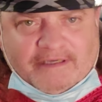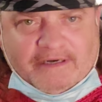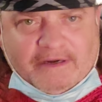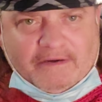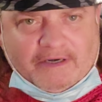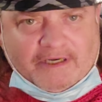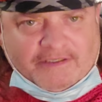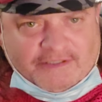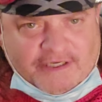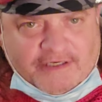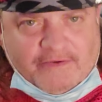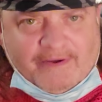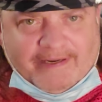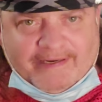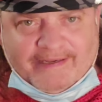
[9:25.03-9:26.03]
you know,
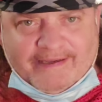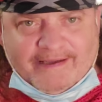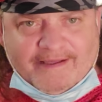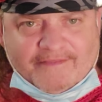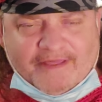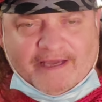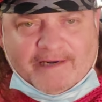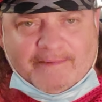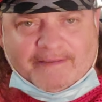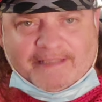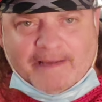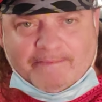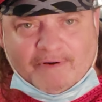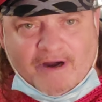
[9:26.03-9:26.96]
continuing thinking about that